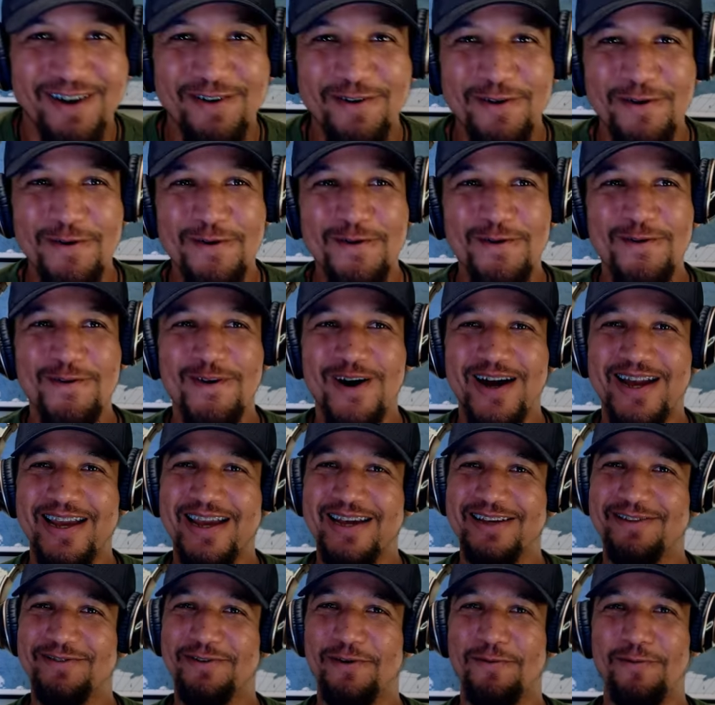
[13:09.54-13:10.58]
Oh, I
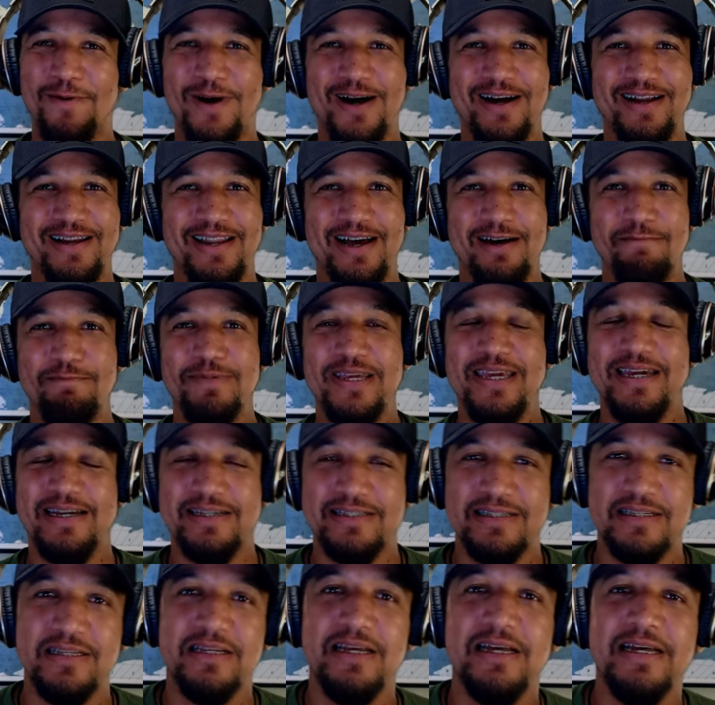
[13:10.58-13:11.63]
get so wild up.
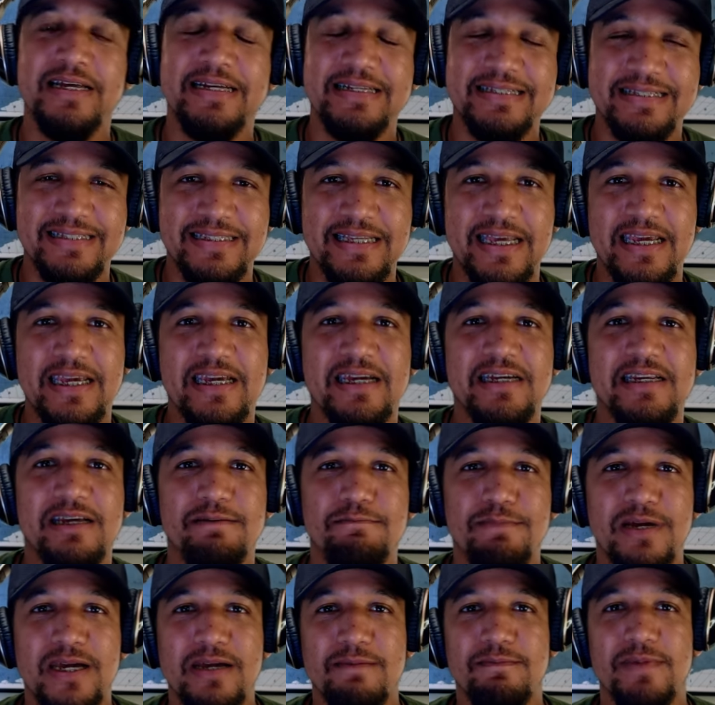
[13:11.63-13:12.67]
Yes, Second
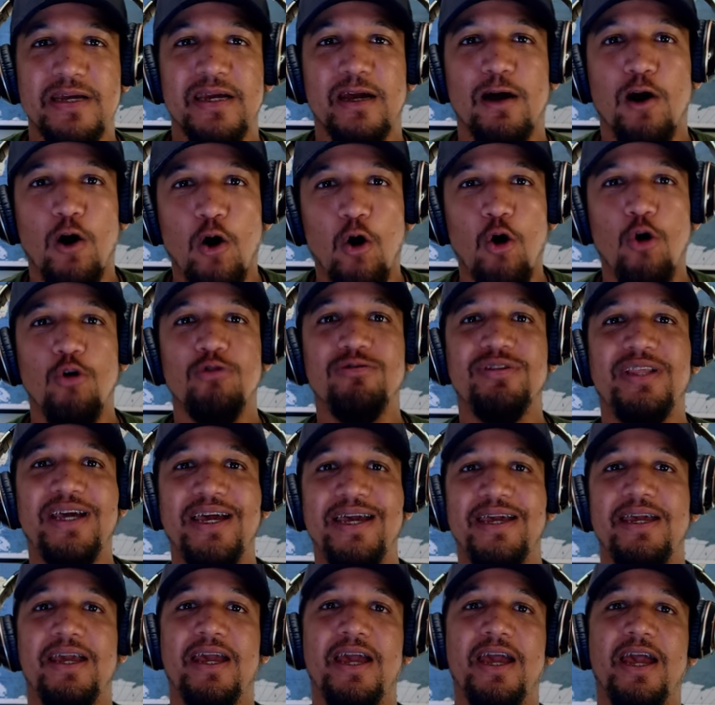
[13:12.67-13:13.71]
Amendment, all
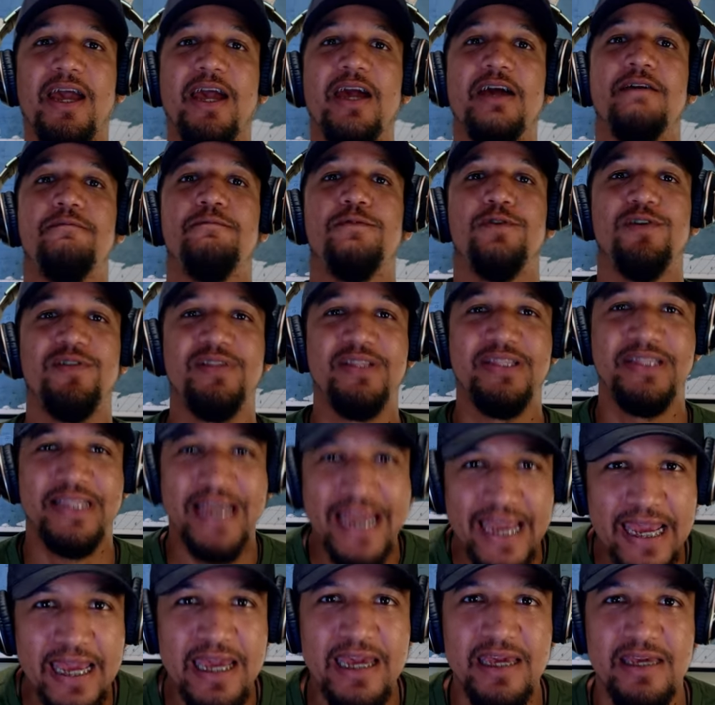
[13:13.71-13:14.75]
day, every
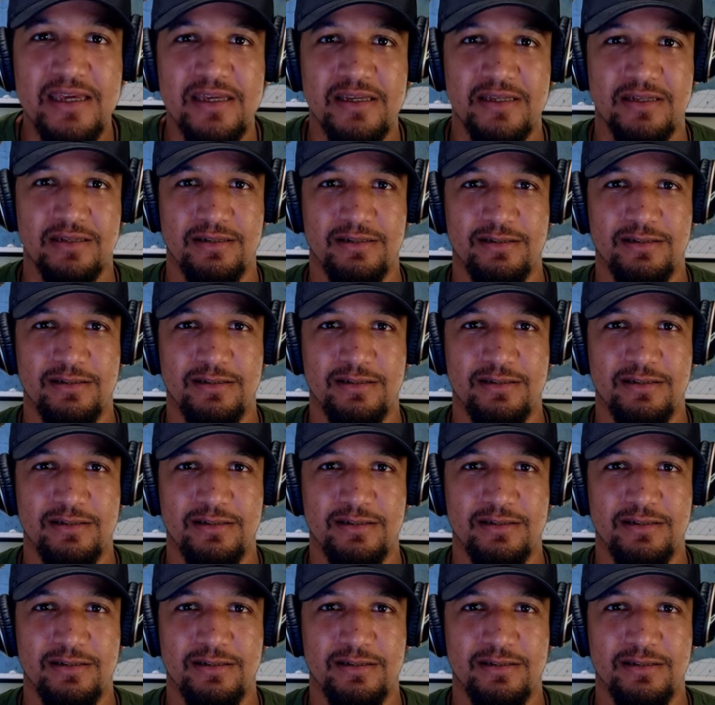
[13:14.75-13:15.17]
day.